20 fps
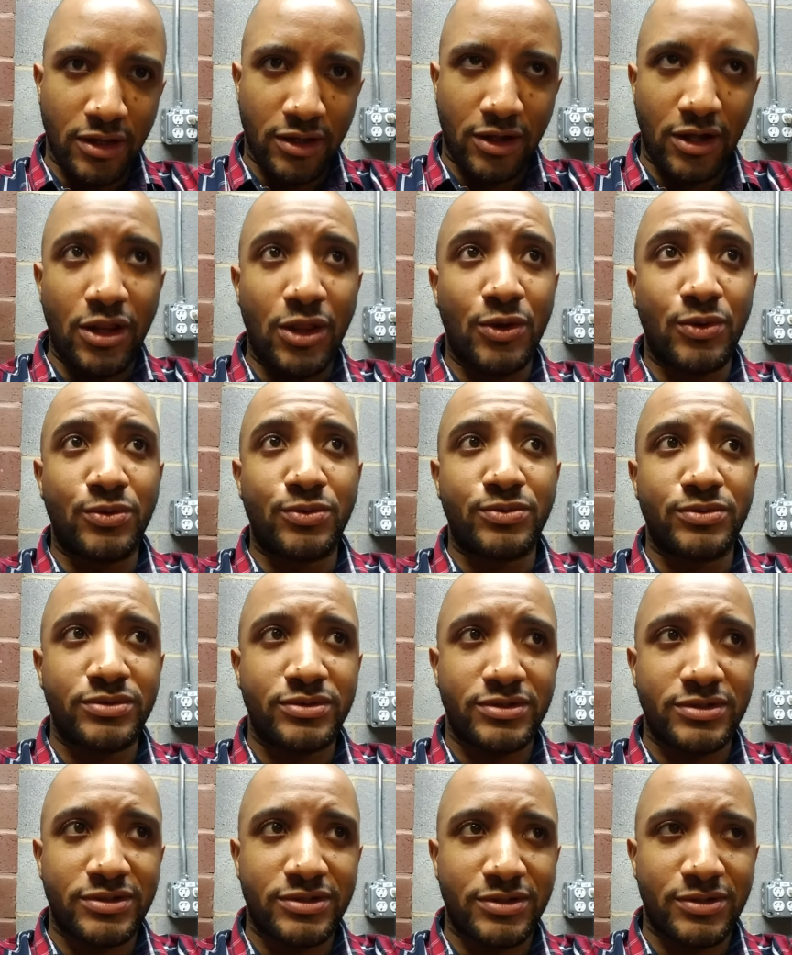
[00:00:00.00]

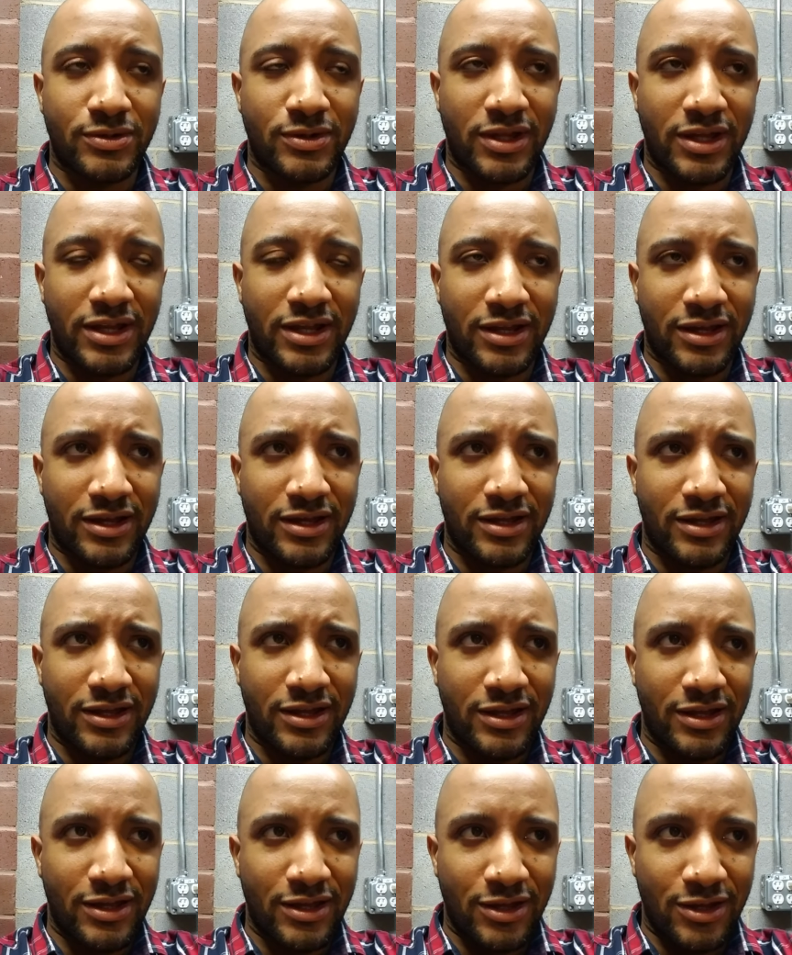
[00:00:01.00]
clones. So like
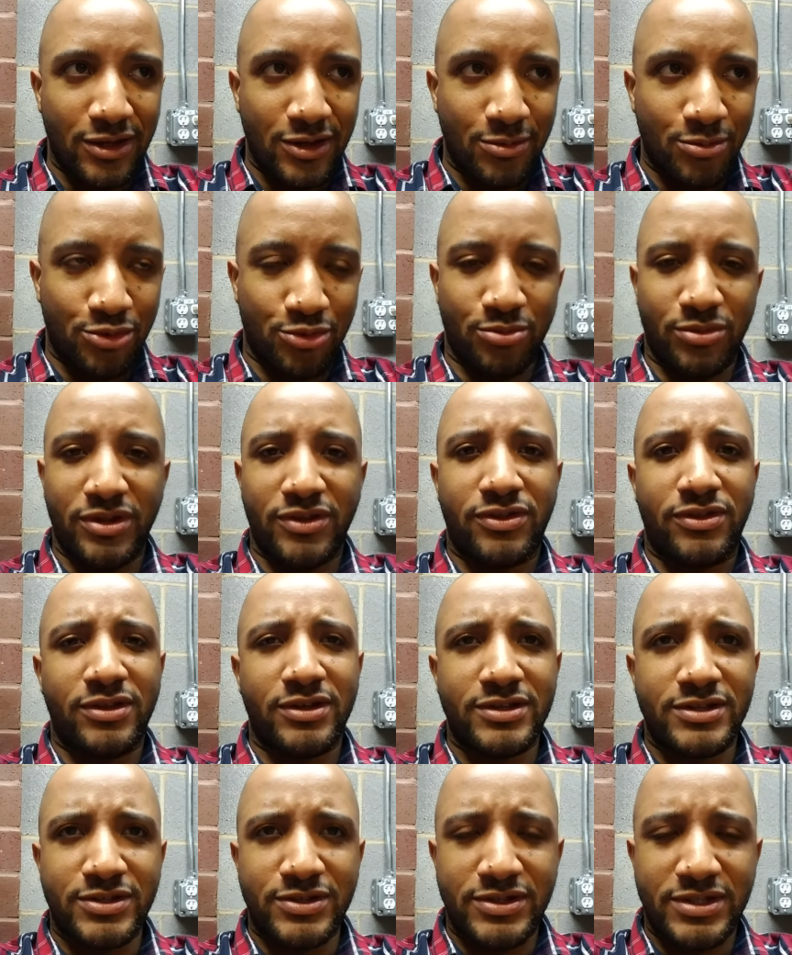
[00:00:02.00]

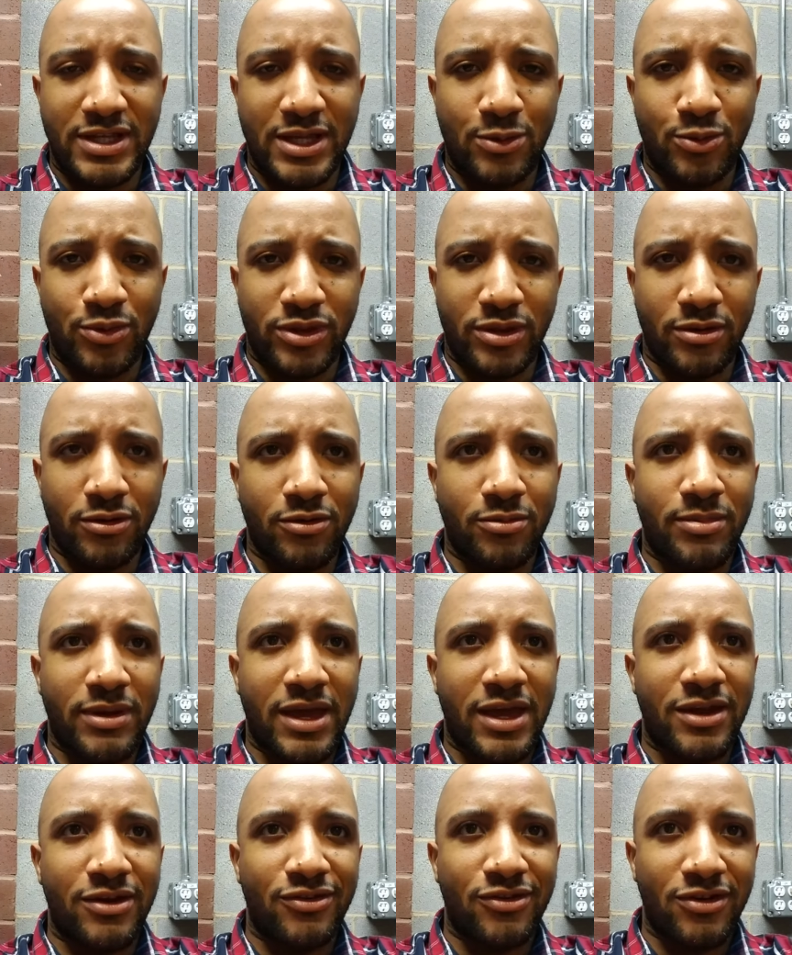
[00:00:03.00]
Prometheus, you see him with a little
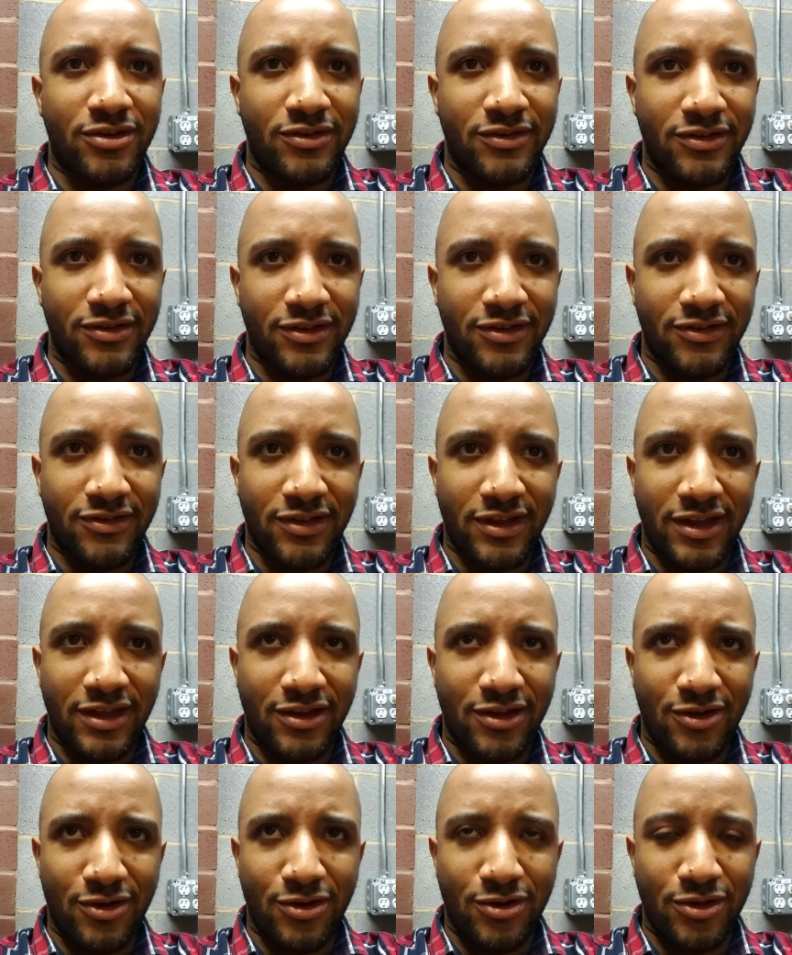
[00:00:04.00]
bandage, and he's
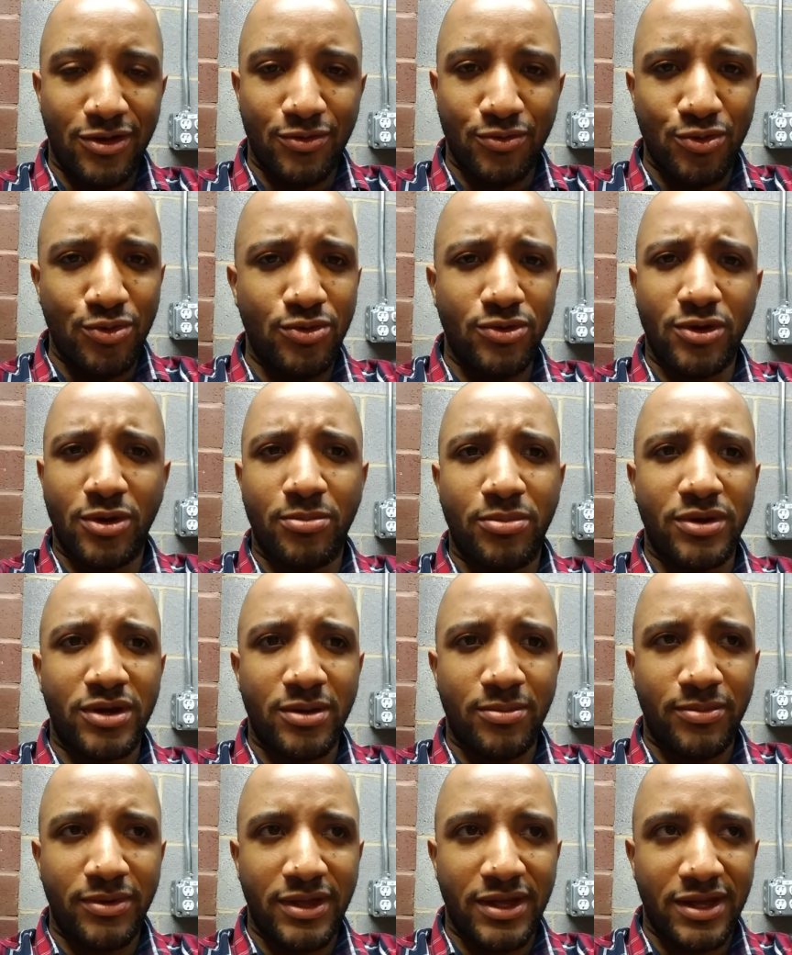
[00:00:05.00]
like, "Oh, the wound opened
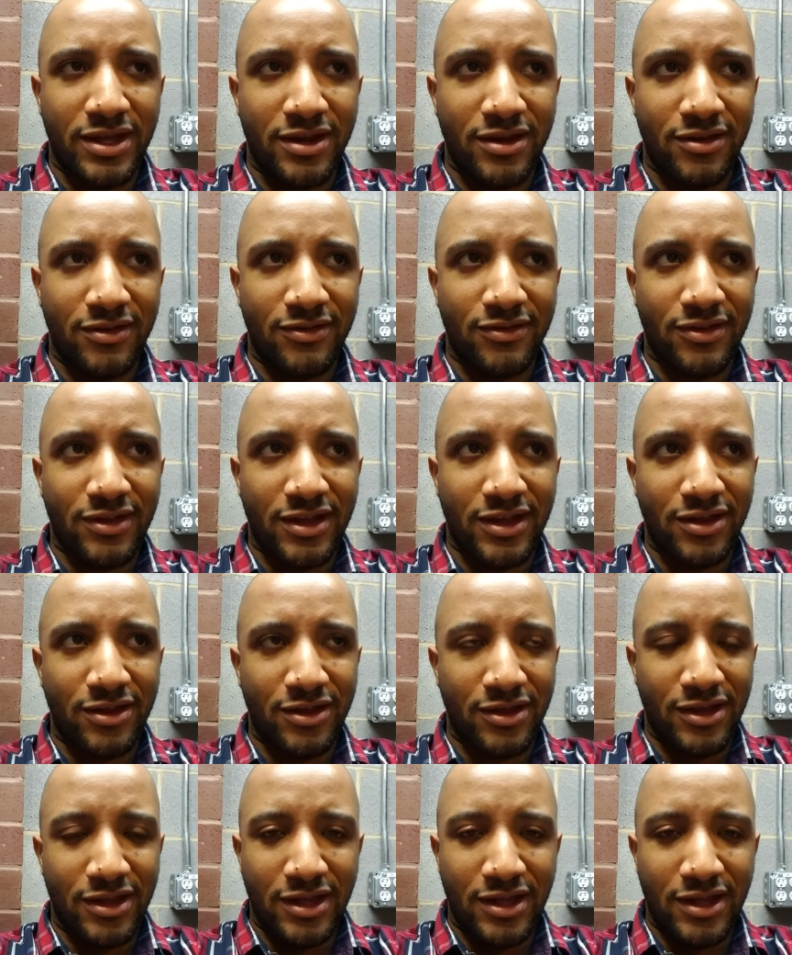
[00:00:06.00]
up again." It's like